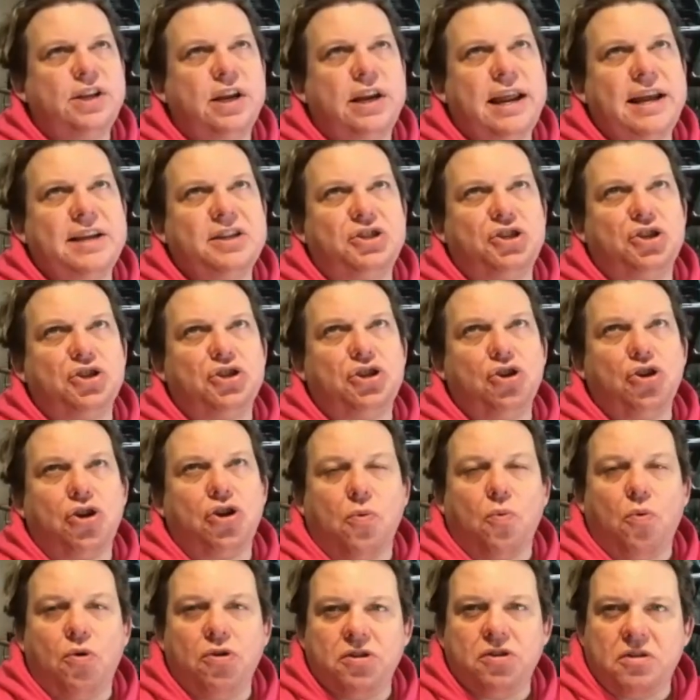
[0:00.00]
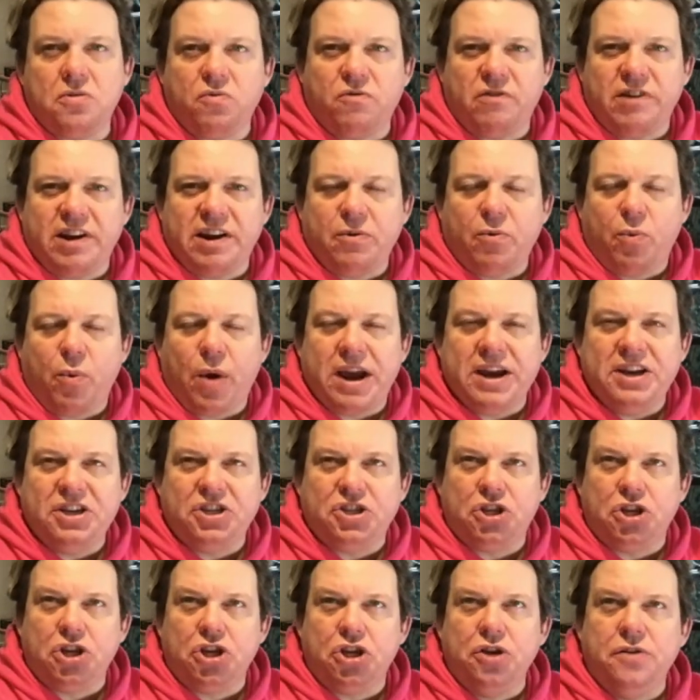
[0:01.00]
let's just look at one of the ways
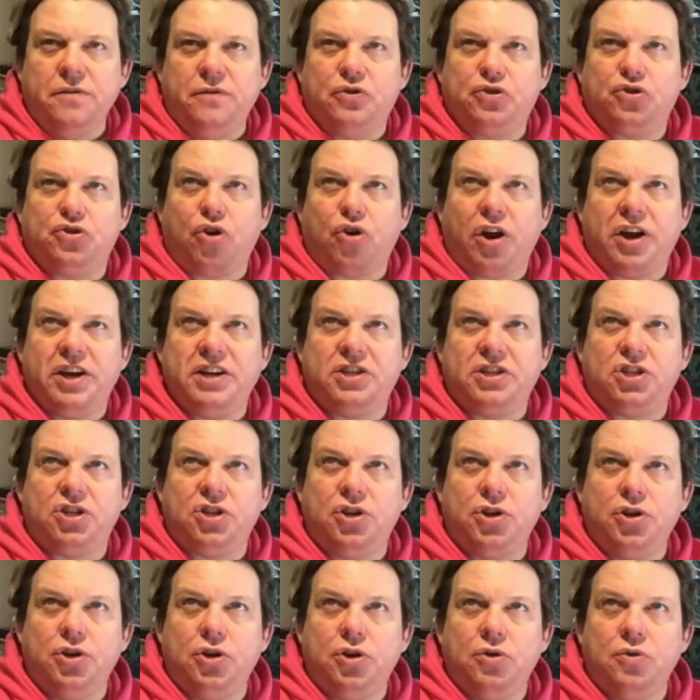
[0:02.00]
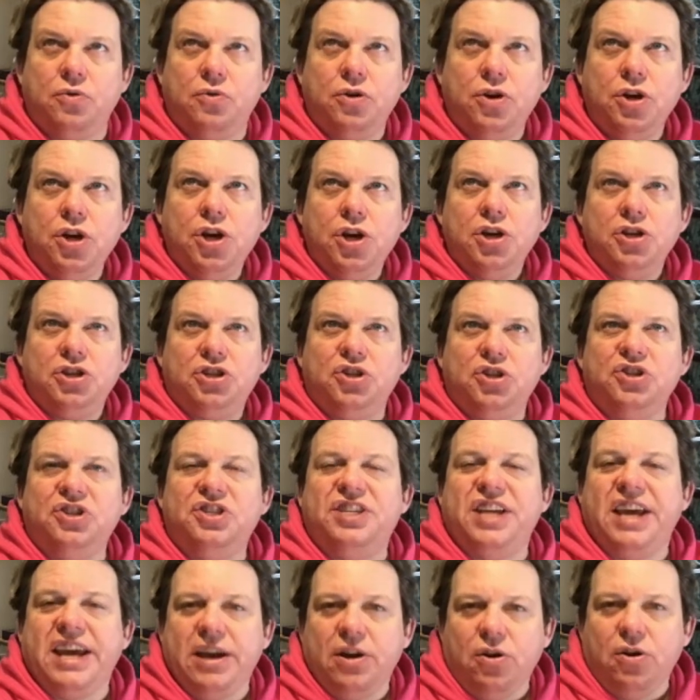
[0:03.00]
that you've tried to
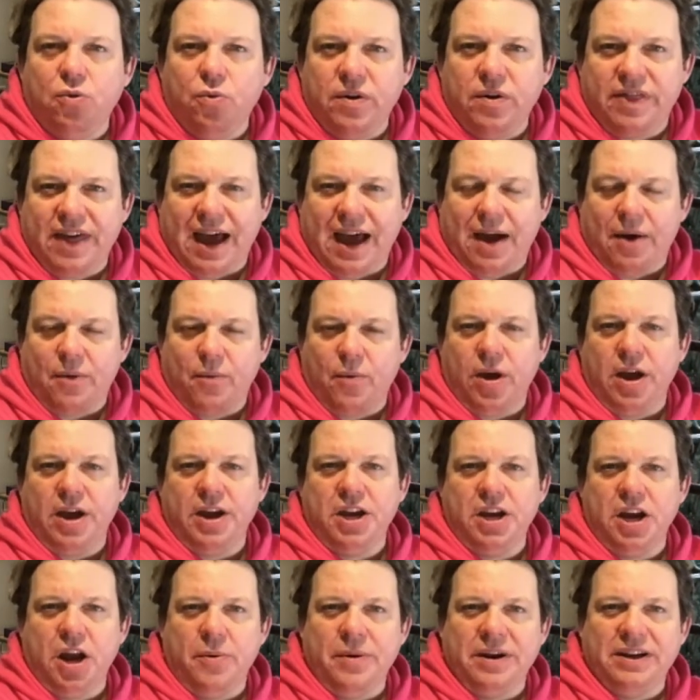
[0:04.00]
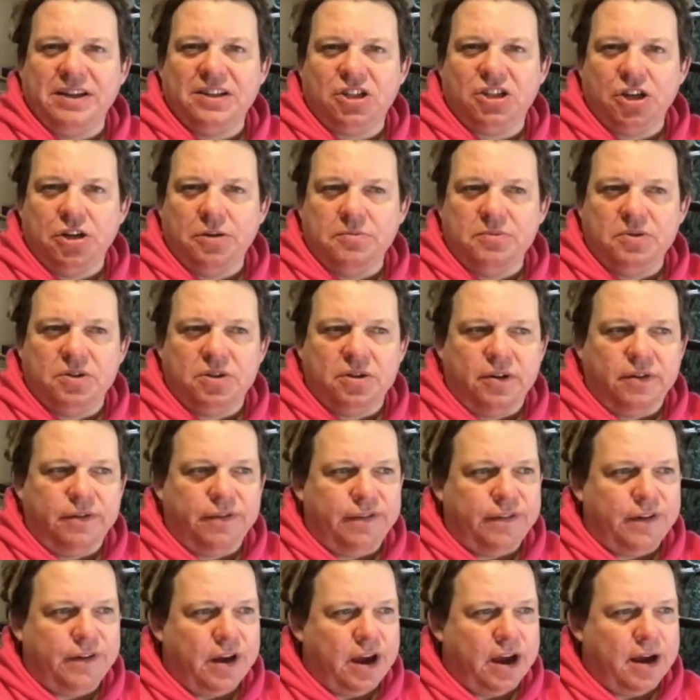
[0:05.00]
deal with that, where, you know, in terms of
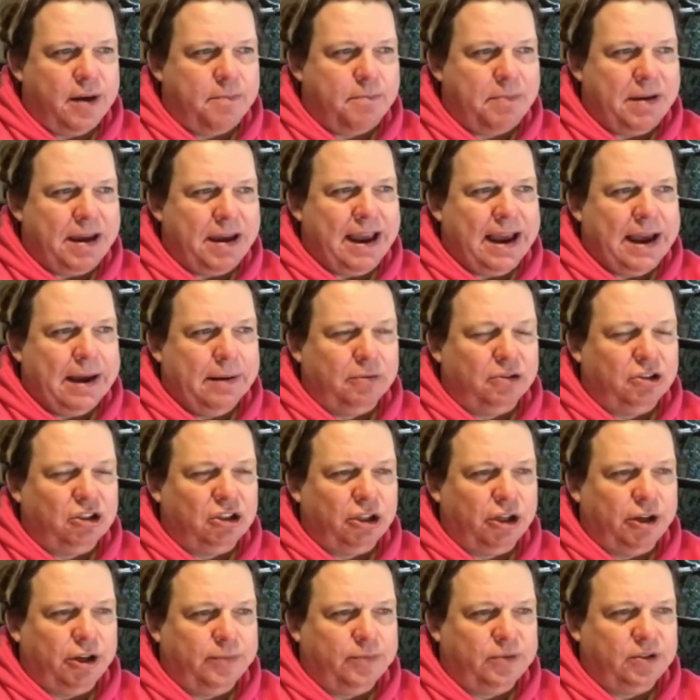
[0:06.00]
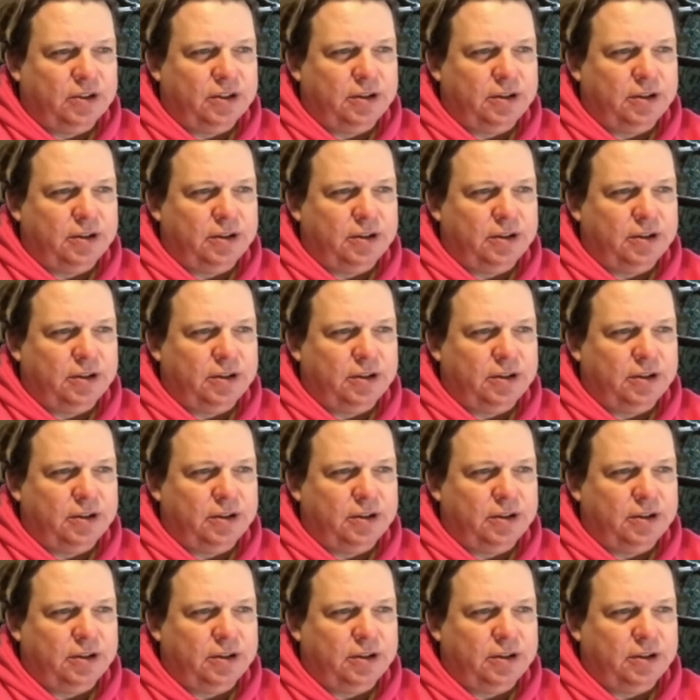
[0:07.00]
being able to